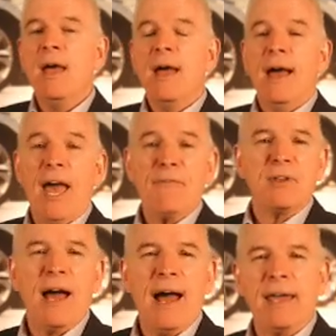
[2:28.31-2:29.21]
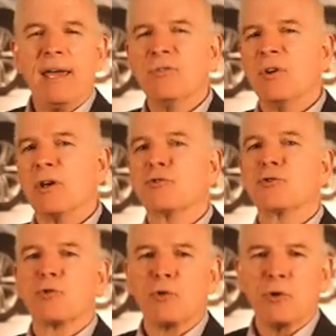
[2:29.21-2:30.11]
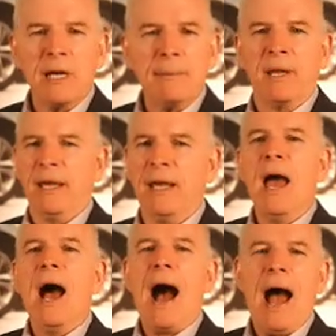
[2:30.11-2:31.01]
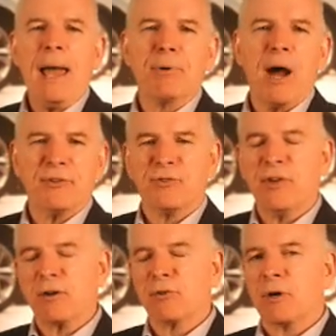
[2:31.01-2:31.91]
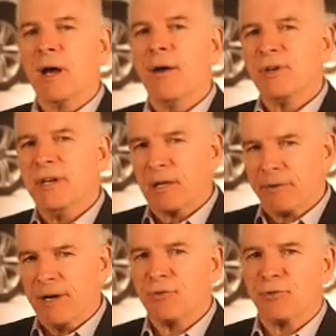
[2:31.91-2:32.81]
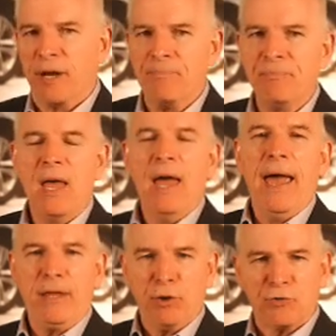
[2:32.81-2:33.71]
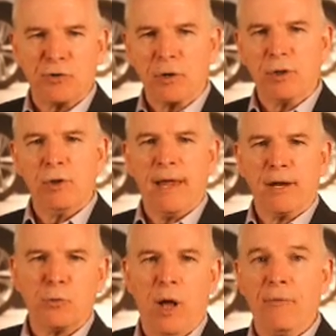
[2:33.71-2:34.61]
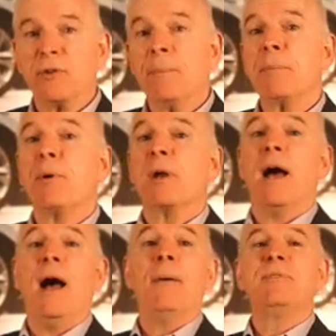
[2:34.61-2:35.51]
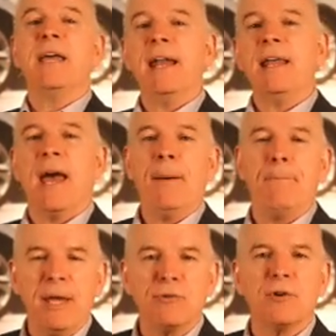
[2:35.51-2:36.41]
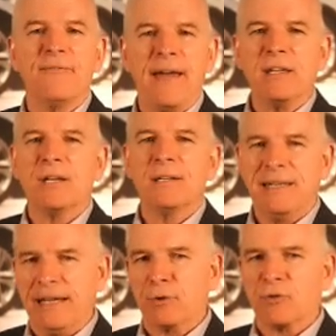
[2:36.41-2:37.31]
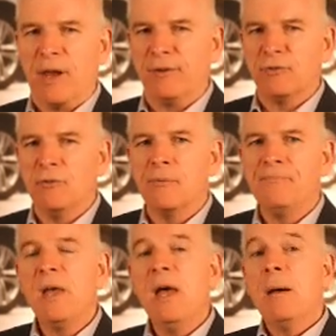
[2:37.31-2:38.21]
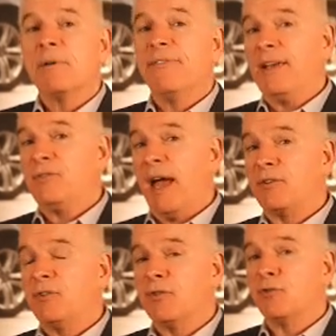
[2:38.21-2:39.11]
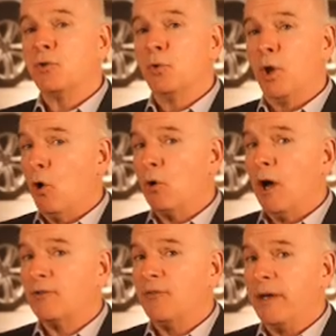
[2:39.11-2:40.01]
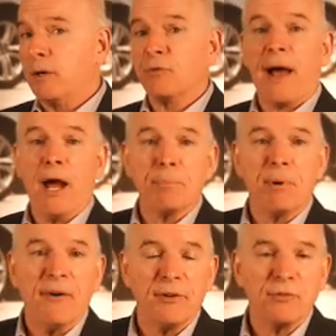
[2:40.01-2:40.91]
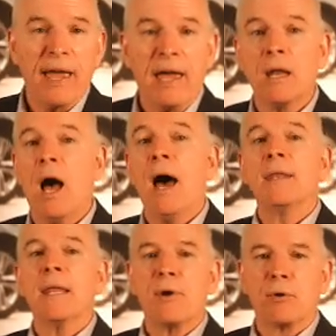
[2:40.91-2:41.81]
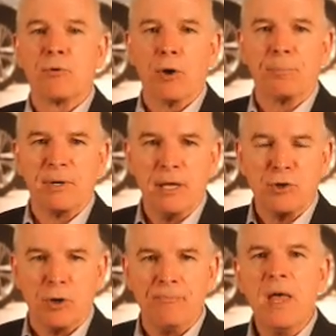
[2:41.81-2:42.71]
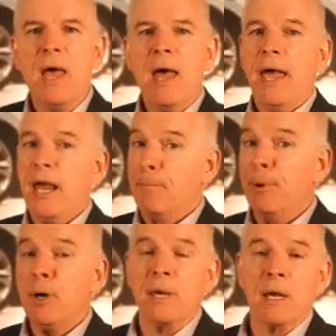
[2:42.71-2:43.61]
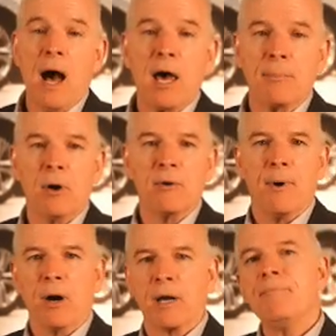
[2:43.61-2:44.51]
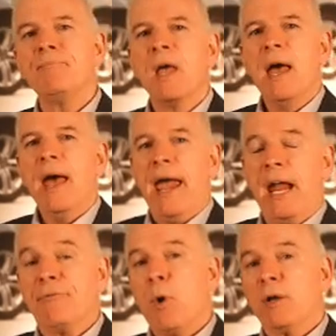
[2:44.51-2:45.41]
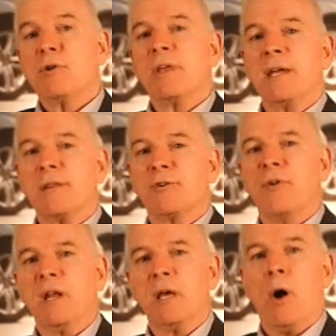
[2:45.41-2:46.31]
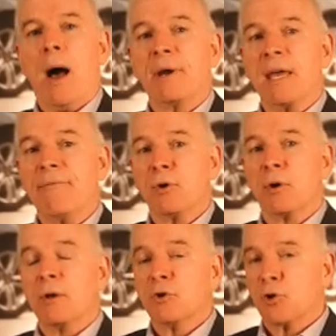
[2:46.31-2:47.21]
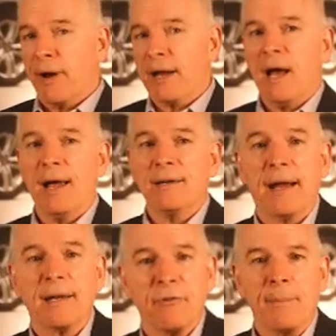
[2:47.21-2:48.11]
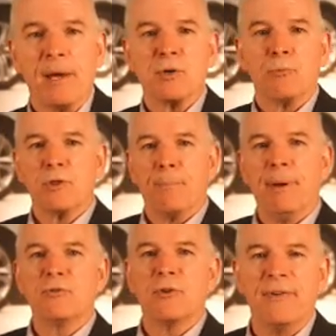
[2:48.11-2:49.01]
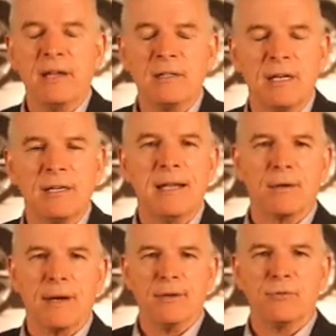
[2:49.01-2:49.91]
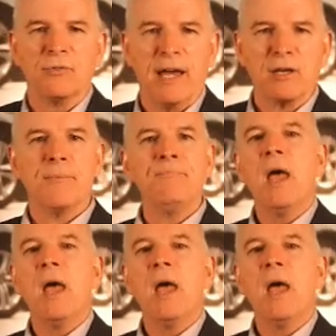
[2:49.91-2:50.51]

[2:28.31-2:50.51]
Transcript: F&I is an extremely high profit sector of the dealer industry, and you can certainly do that as well. Simply put, obtaining a Pennsylvania dealer's license provides access to low-cost vehicles, higher profits, and unlimited growth potential in a booming automotive market. And if you watch to the end of this video, I'm going to give you direct contact information with the Pennsylvania dealer license section.